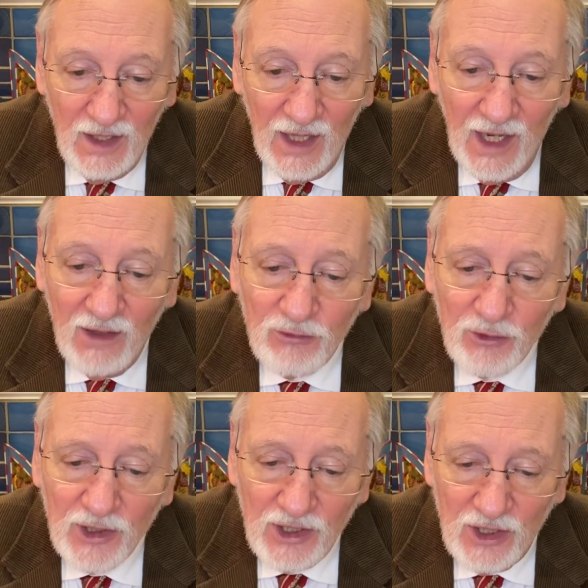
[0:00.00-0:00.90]

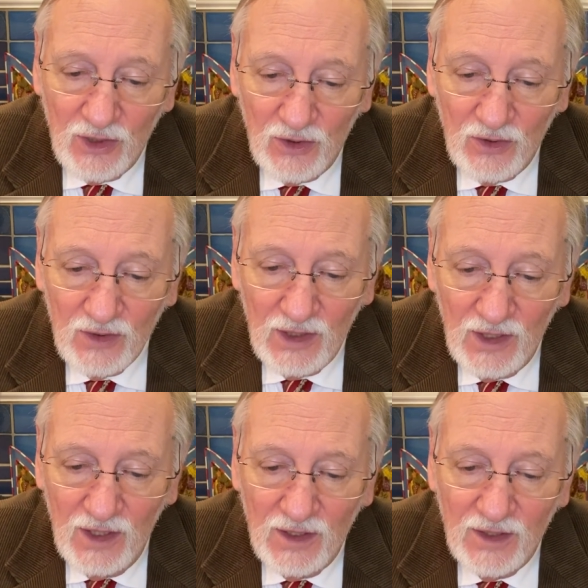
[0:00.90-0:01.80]
Every year
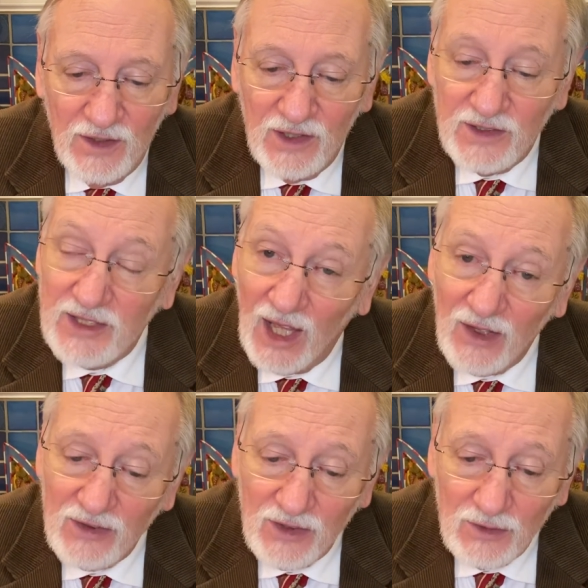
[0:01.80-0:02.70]
in the
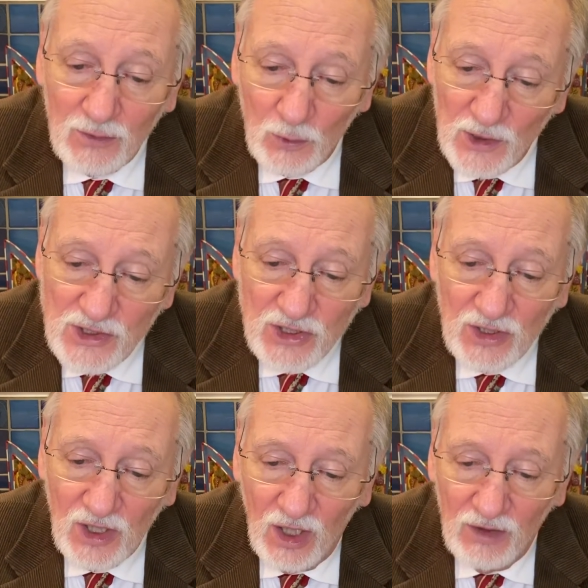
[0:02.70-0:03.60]
Italian
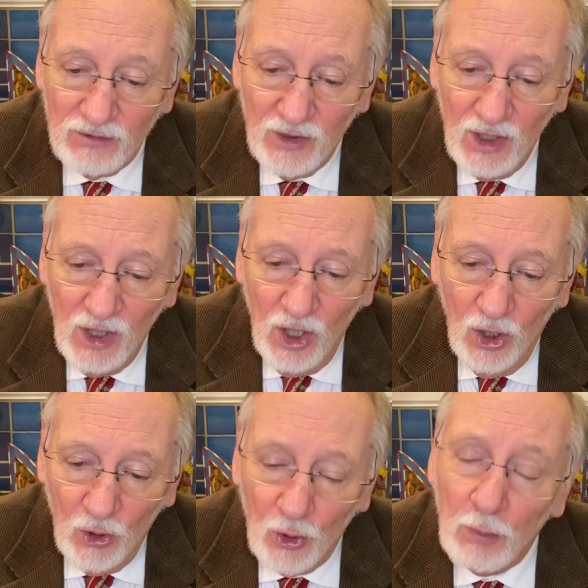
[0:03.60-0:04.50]
region of
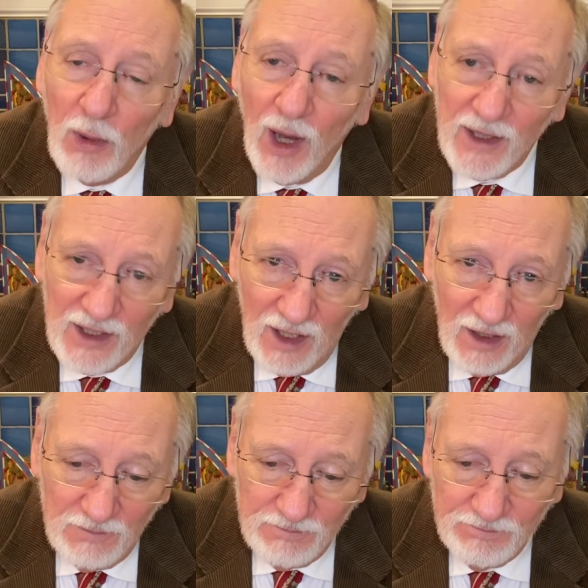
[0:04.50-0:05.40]
Urbania,